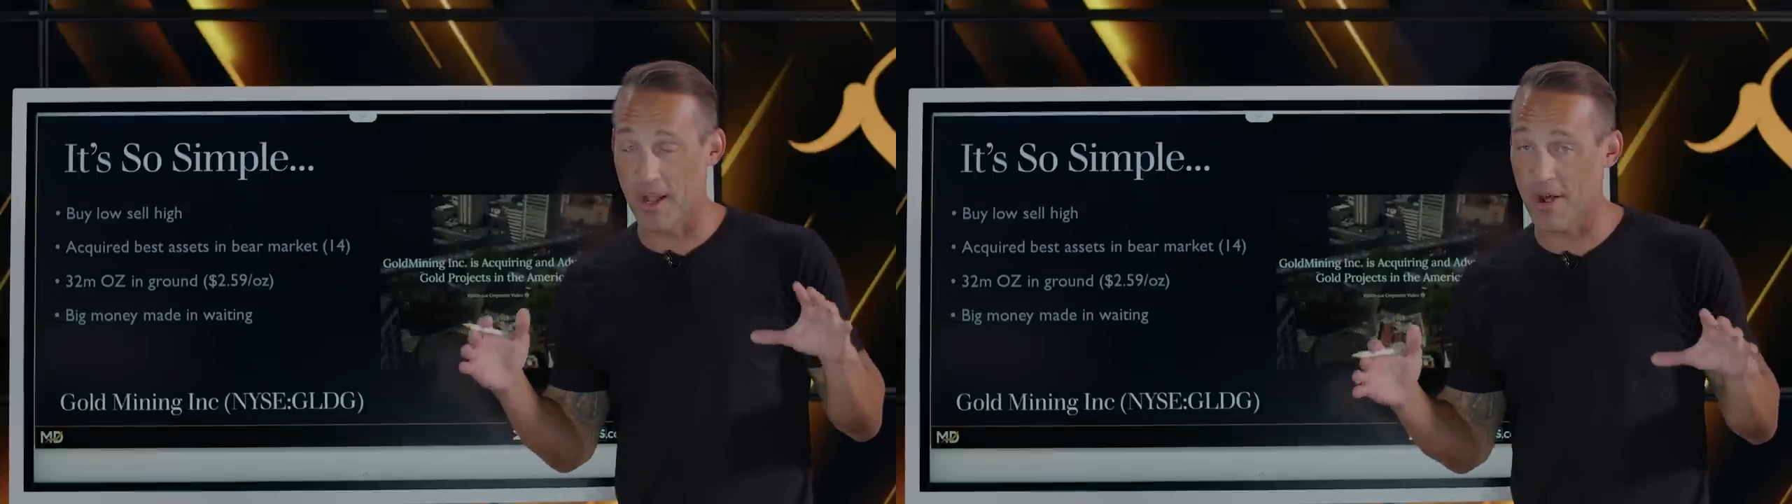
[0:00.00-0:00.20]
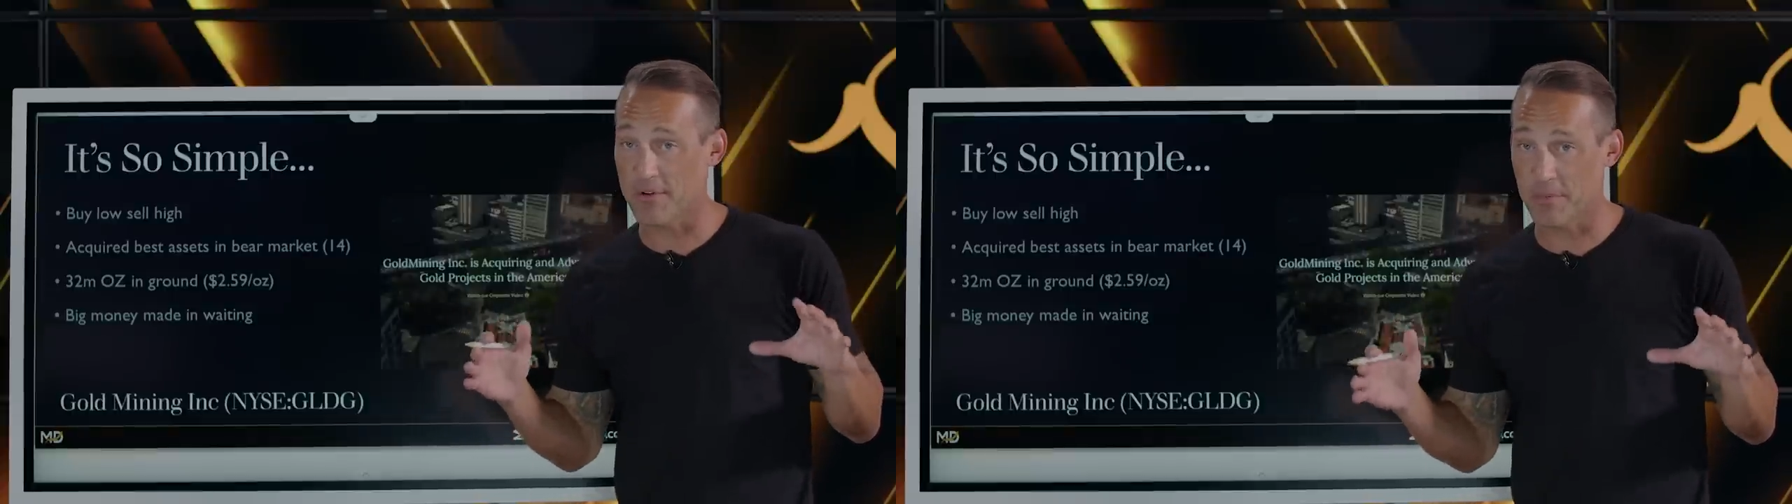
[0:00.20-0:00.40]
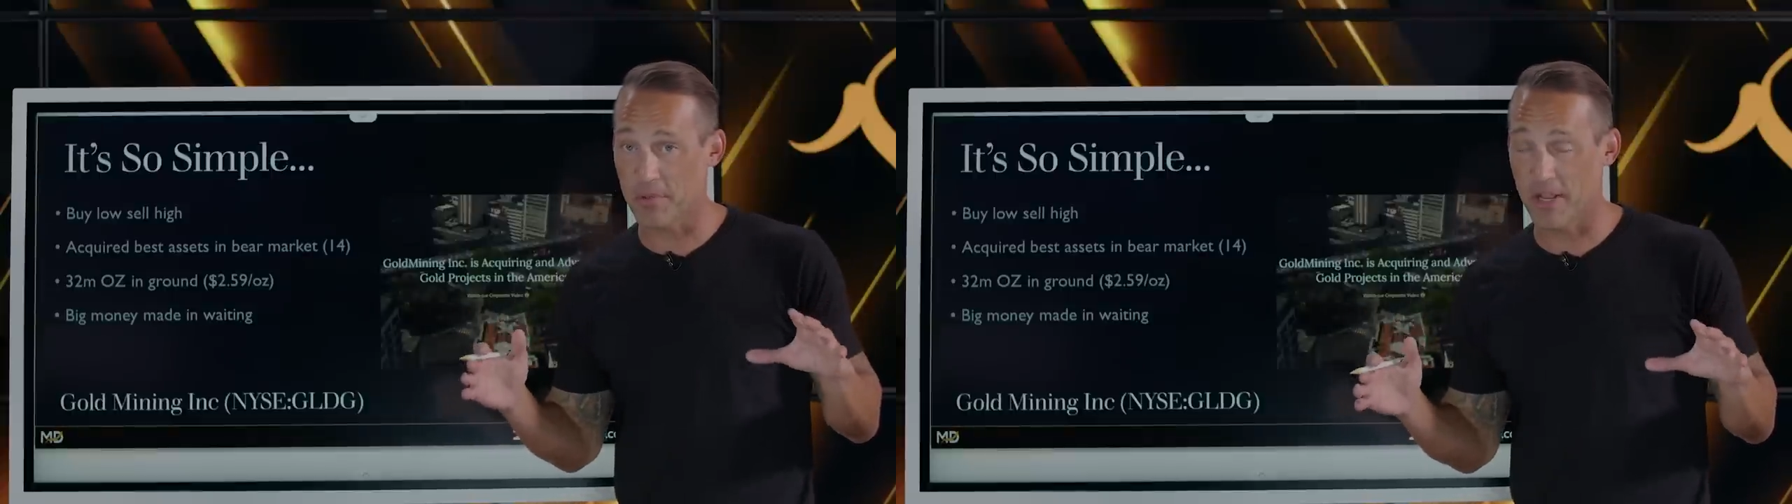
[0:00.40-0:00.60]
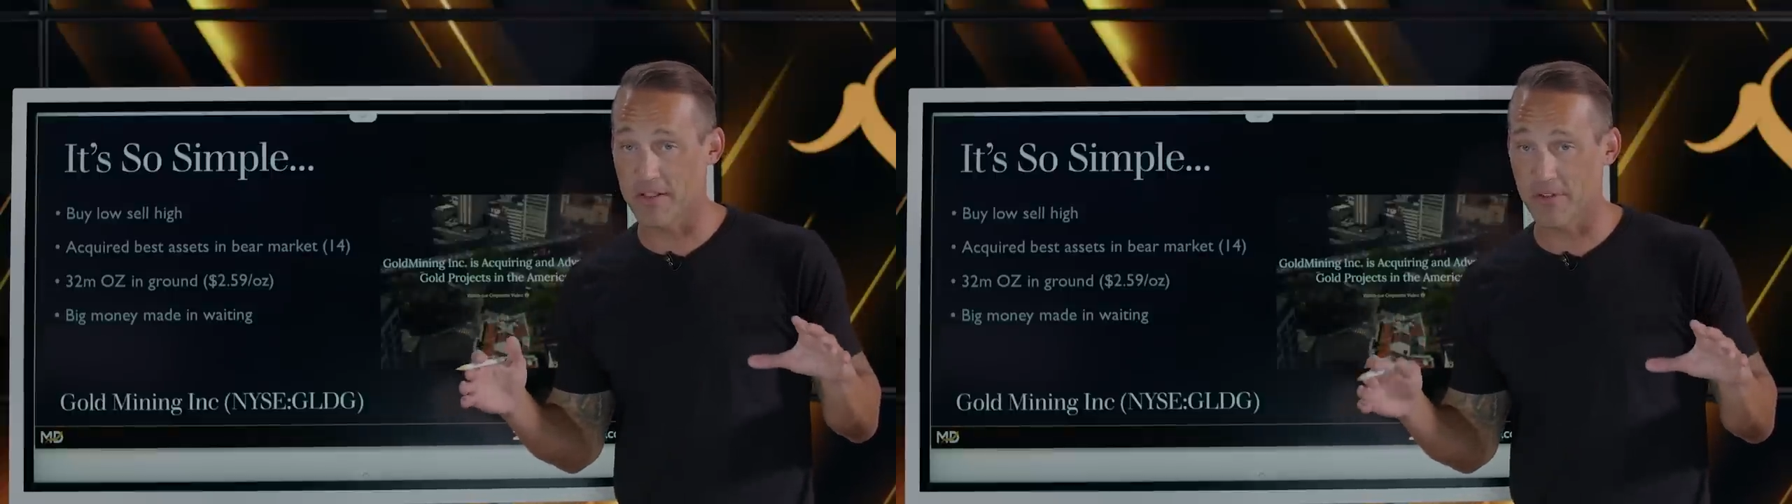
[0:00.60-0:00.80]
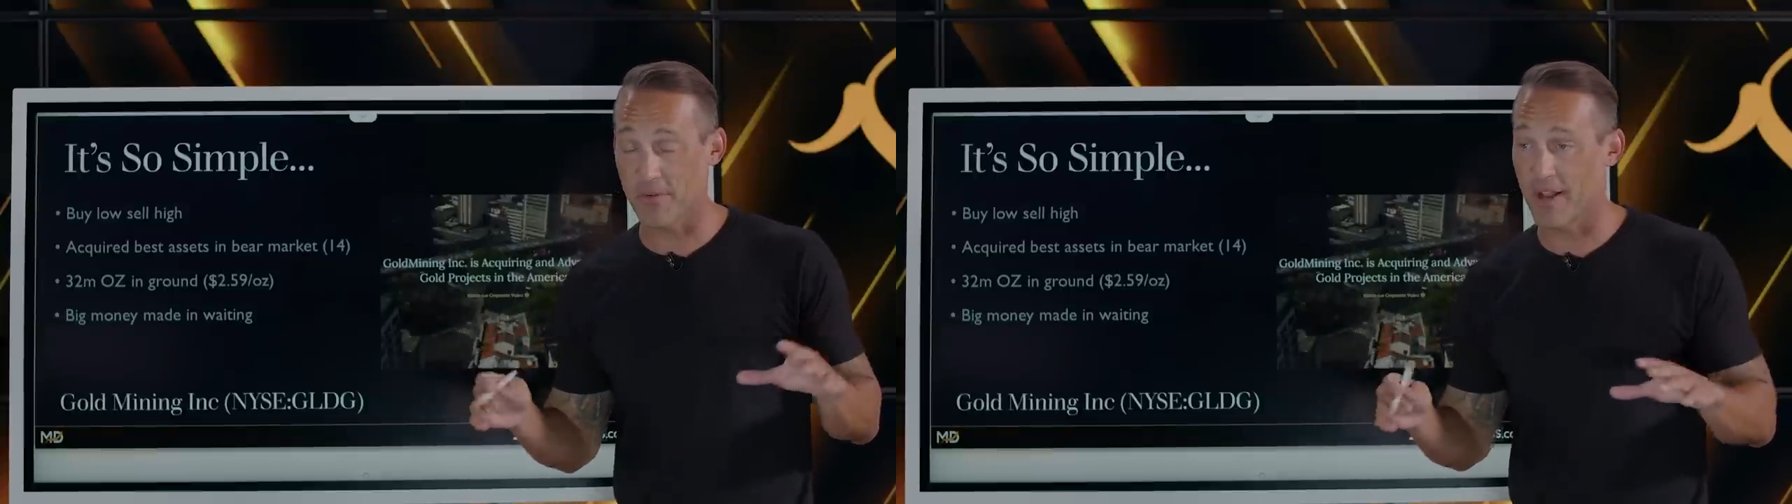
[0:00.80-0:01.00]
how to play
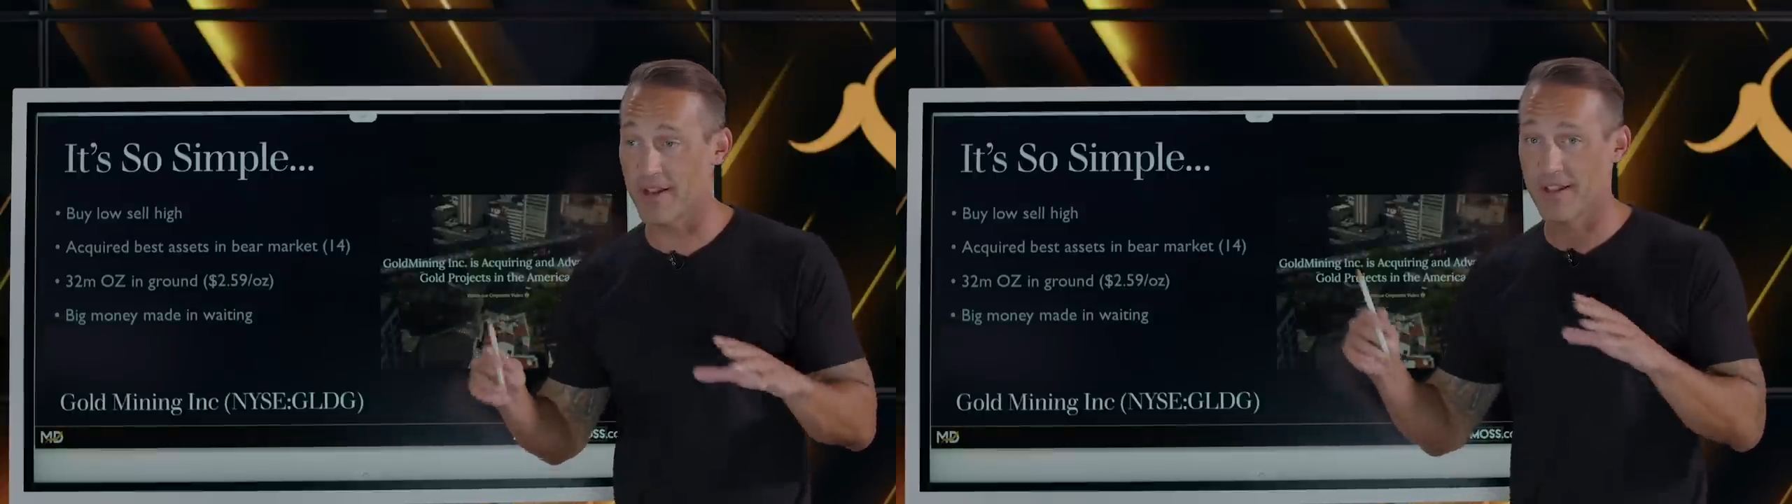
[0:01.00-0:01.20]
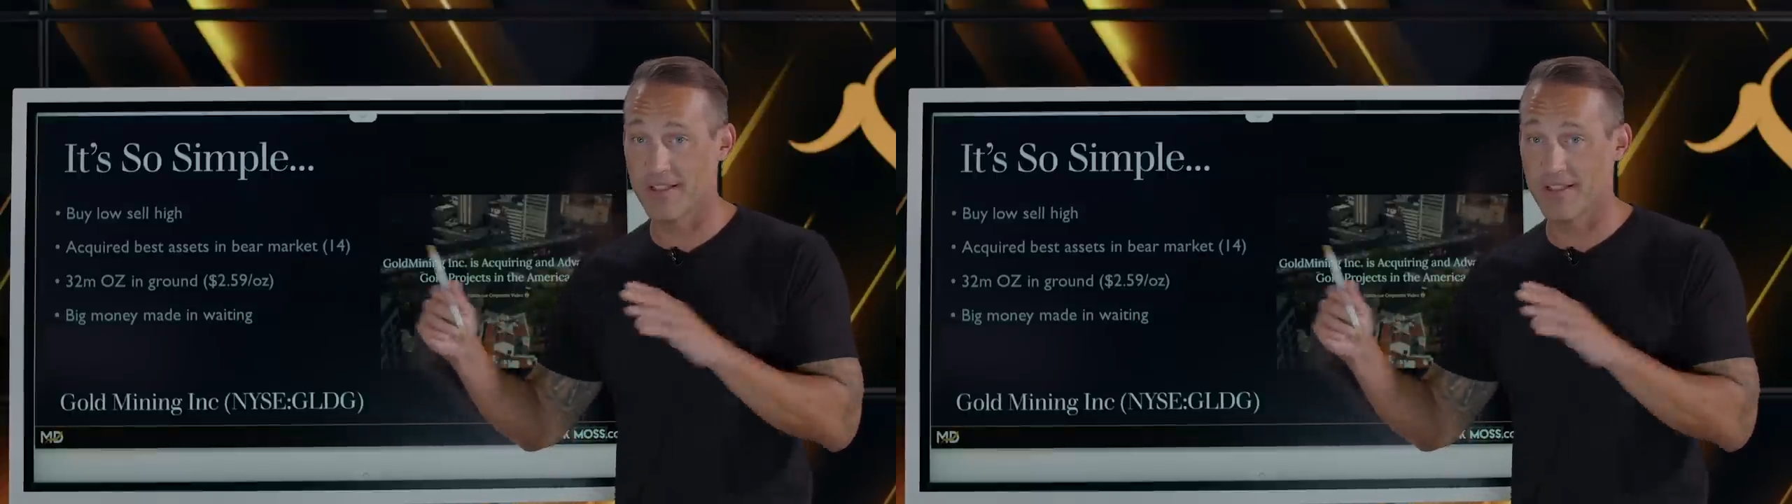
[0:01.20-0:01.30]
this, right?